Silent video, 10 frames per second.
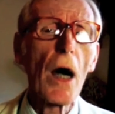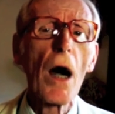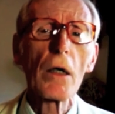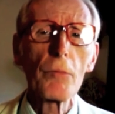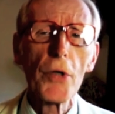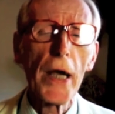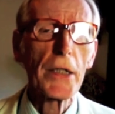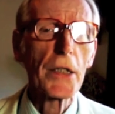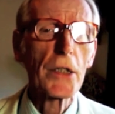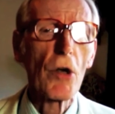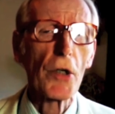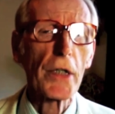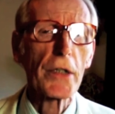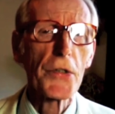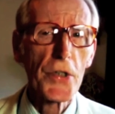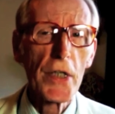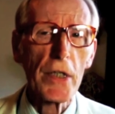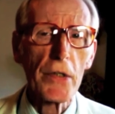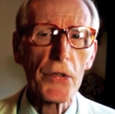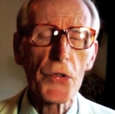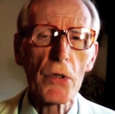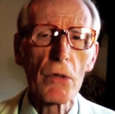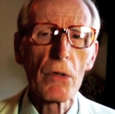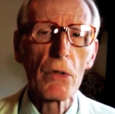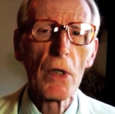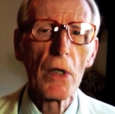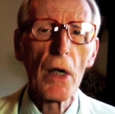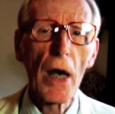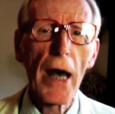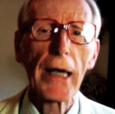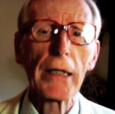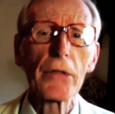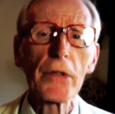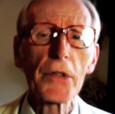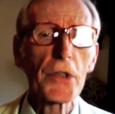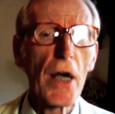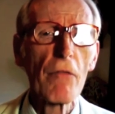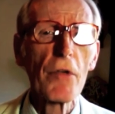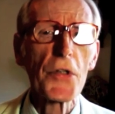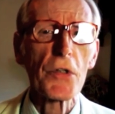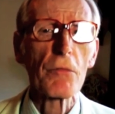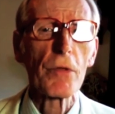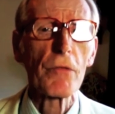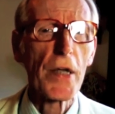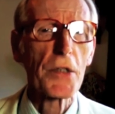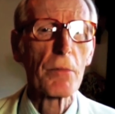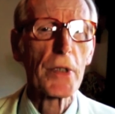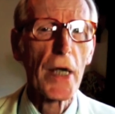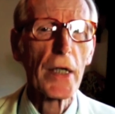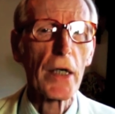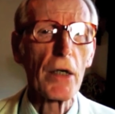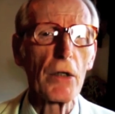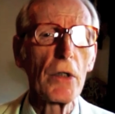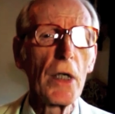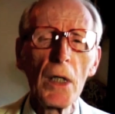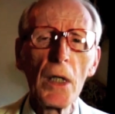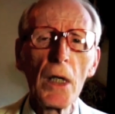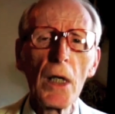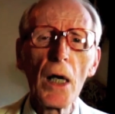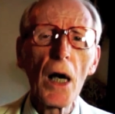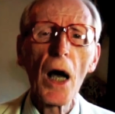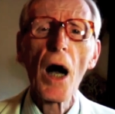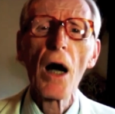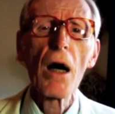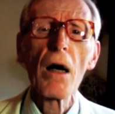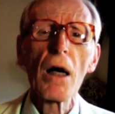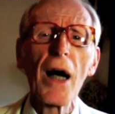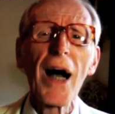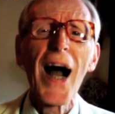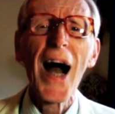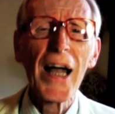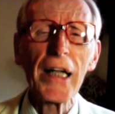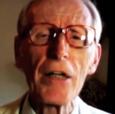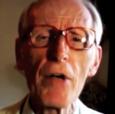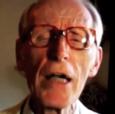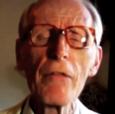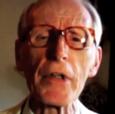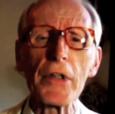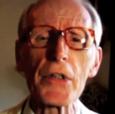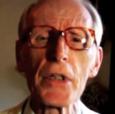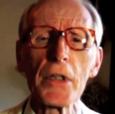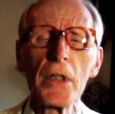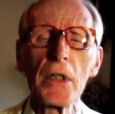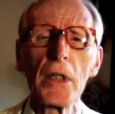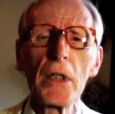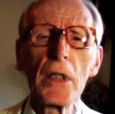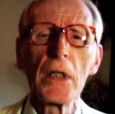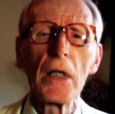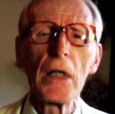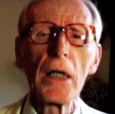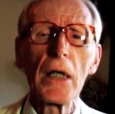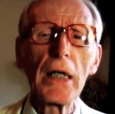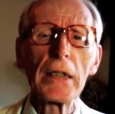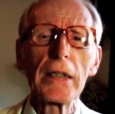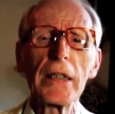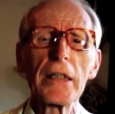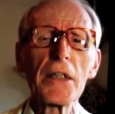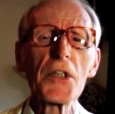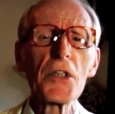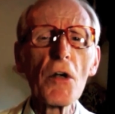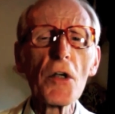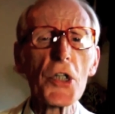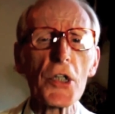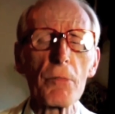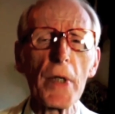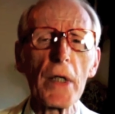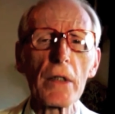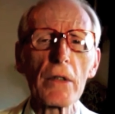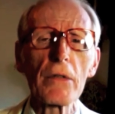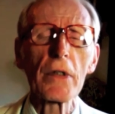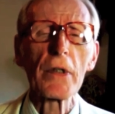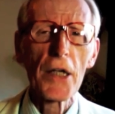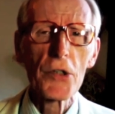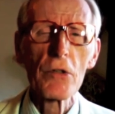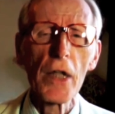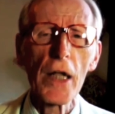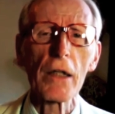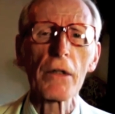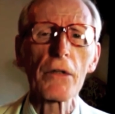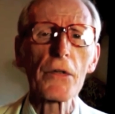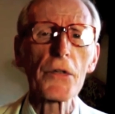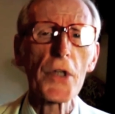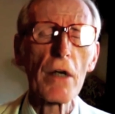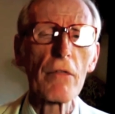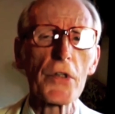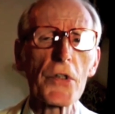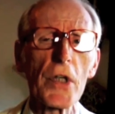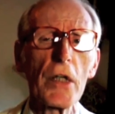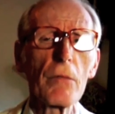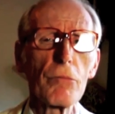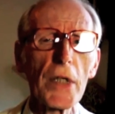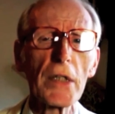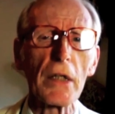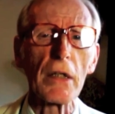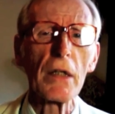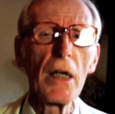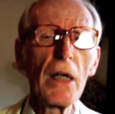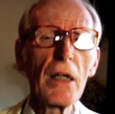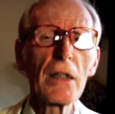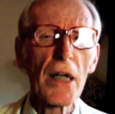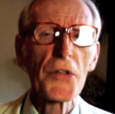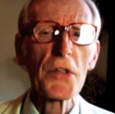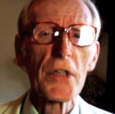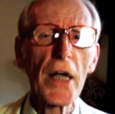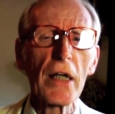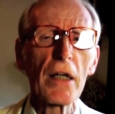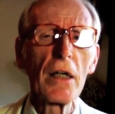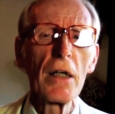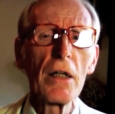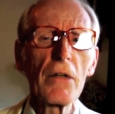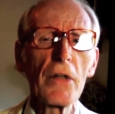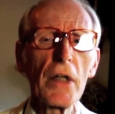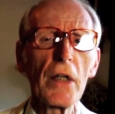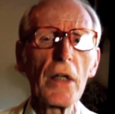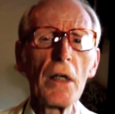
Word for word: a prey to chronic disease. And the discoveries of Professor Buteyko are highly relevant. And it astonishes me that the National Health Service in Britain doesn't take the